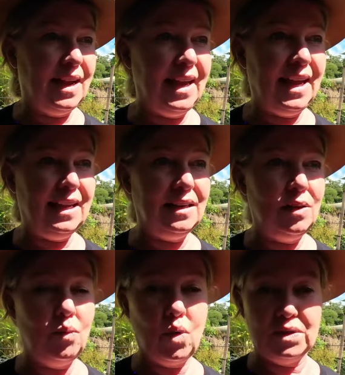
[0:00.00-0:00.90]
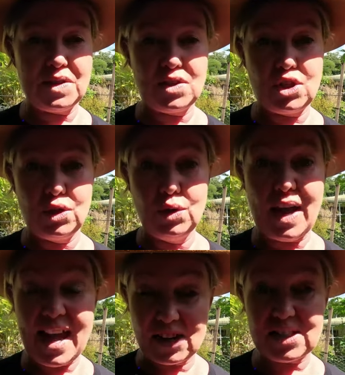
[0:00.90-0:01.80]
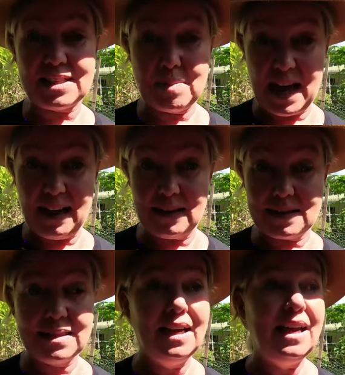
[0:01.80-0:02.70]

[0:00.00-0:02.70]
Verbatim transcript: a hen wants to hatch some eggs.